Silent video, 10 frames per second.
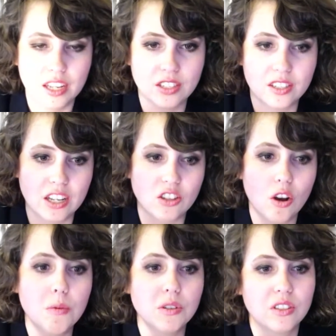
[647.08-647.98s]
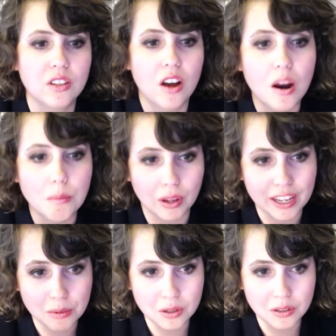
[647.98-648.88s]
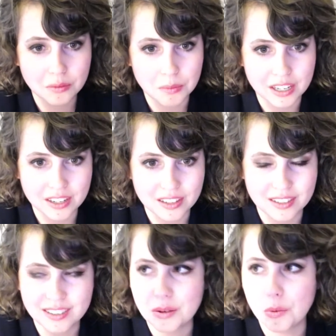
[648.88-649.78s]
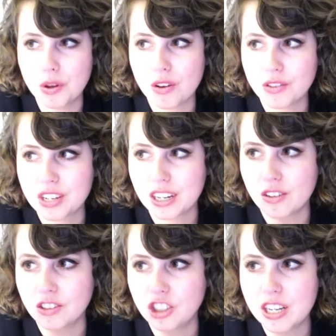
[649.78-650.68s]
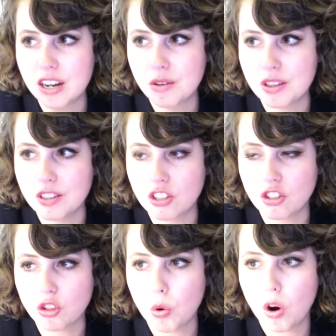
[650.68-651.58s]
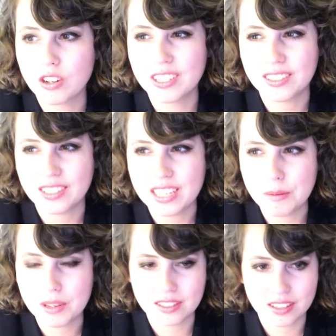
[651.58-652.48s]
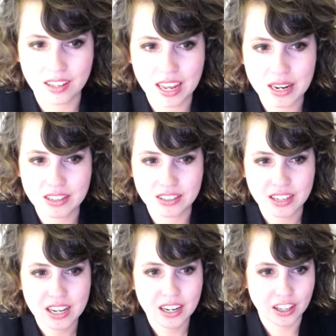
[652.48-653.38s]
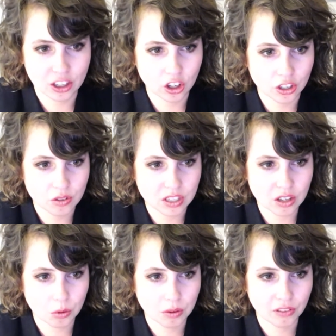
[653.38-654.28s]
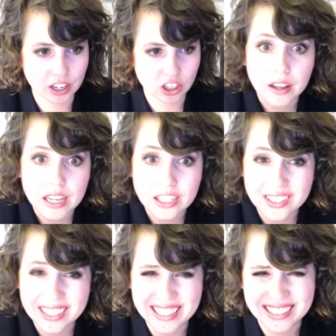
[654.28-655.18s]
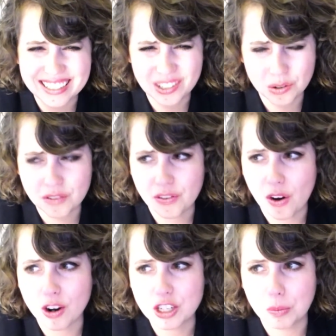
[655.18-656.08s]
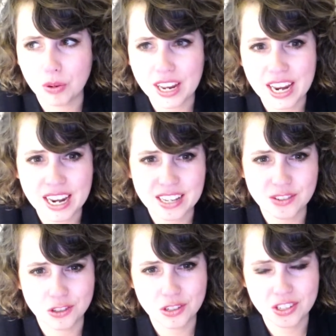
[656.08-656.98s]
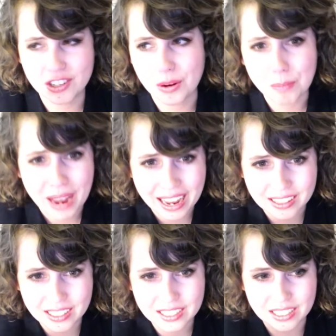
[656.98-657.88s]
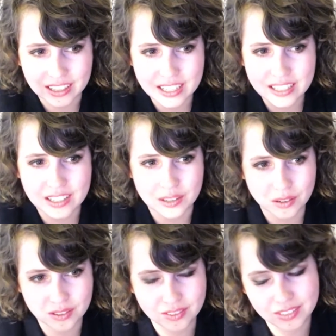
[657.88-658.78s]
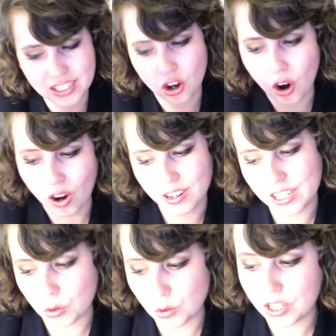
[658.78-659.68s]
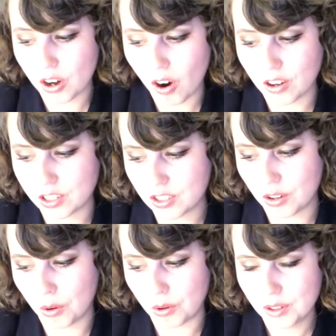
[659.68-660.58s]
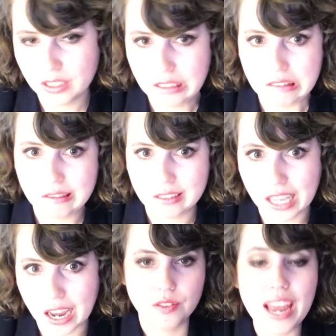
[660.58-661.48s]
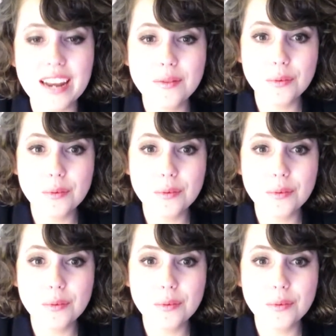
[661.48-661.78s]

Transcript: it's almost unplayable because with all the technology now, and this is so hard to see because the light just, like, look, you can see all the reflections. It's sort of hard to play, and it's not backlit. Like, it's hard. It's really hard. So yeah. Then